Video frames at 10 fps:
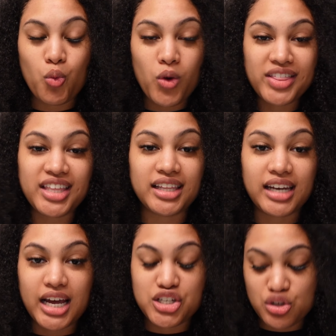One thing that
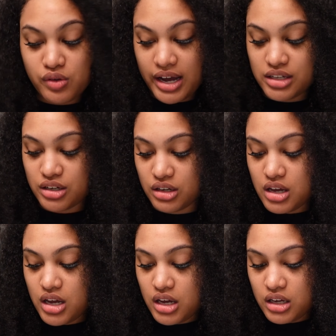I do like to
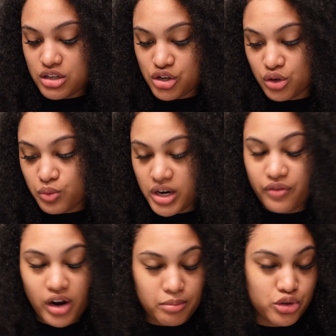do
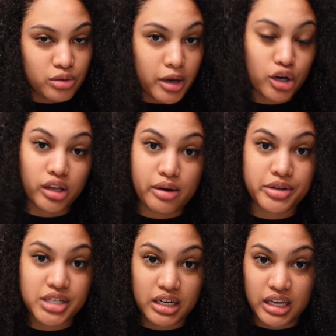whenever I'm doing my curly hair routine